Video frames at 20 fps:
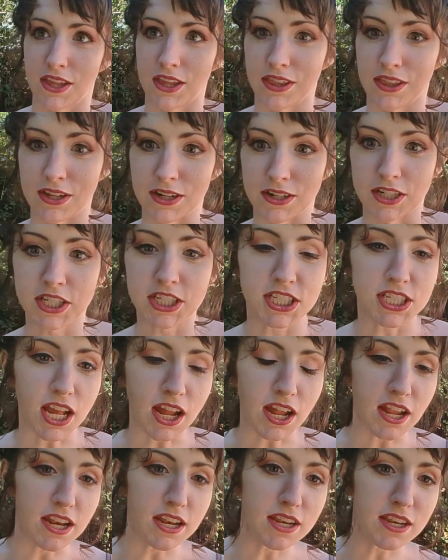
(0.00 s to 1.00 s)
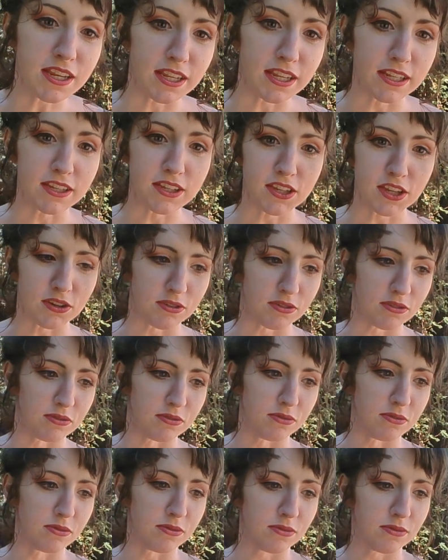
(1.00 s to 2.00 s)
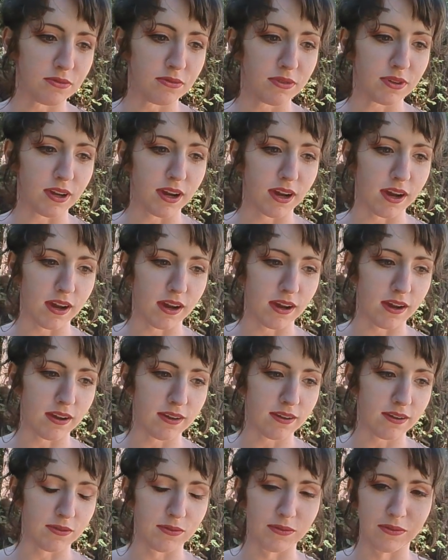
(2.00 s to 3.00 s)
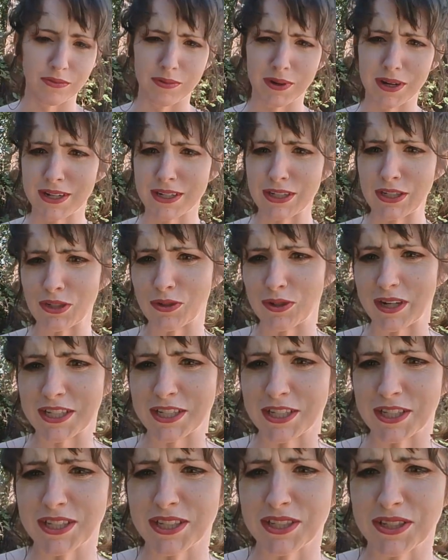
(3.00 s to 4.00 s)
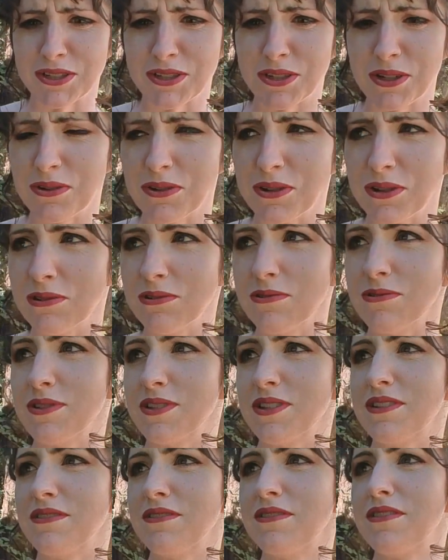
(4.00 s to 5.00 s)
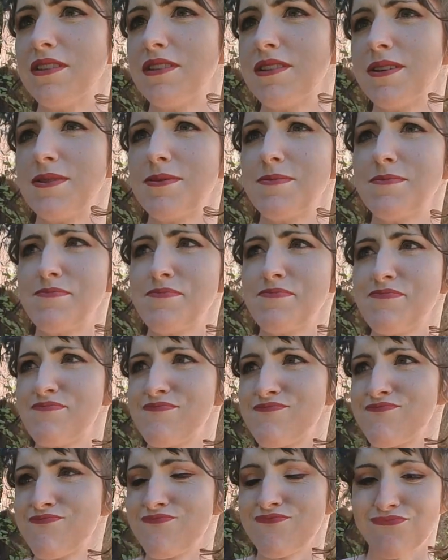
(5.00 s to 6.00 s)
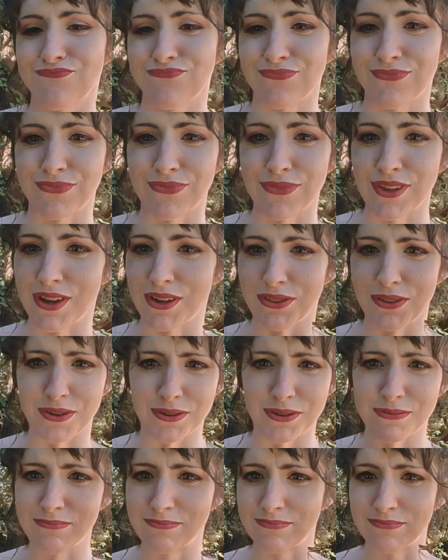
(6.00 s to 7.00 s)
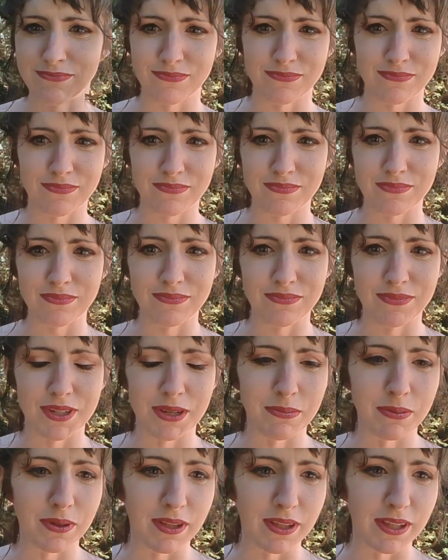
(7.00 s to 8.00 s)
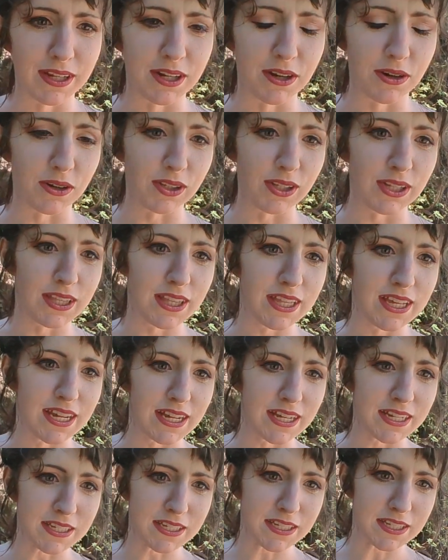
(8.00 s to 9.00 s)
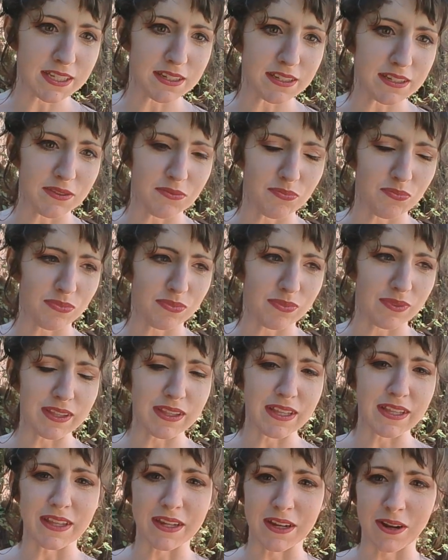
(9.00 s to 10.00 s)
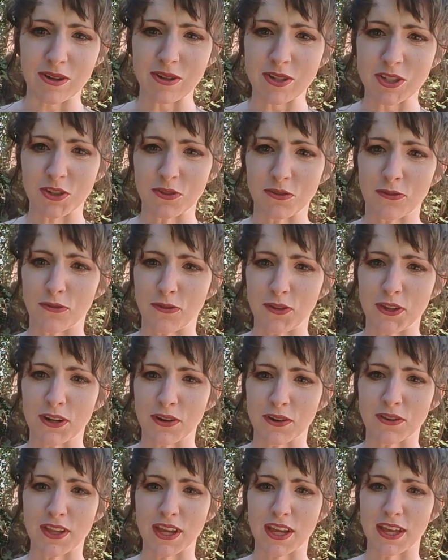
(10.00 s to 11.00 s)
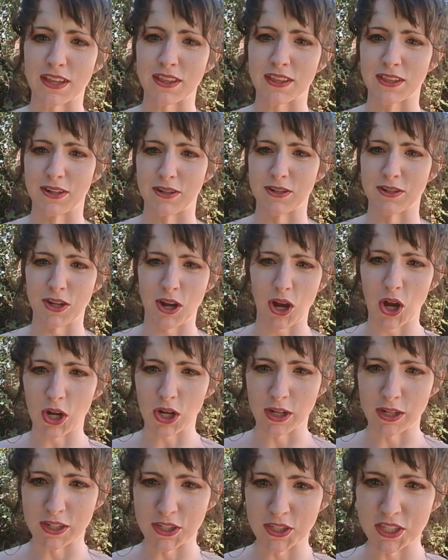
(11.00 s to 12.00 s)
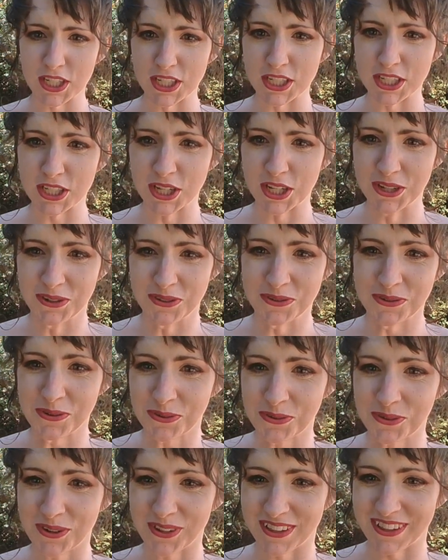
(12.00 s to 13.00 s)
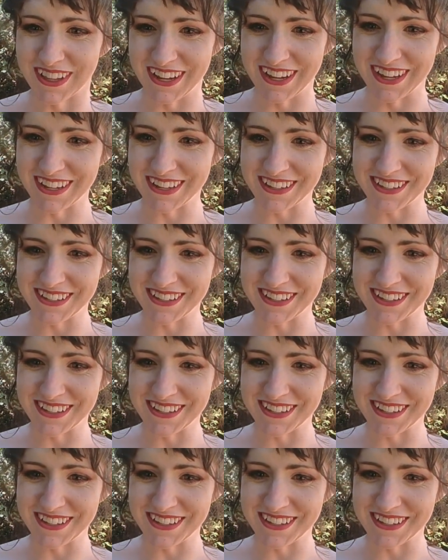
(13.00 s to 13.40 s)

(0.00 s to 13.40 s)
their son into uh, wearing dresses and tutus and other typically girly things, and then they also fear that their daughter is into, like,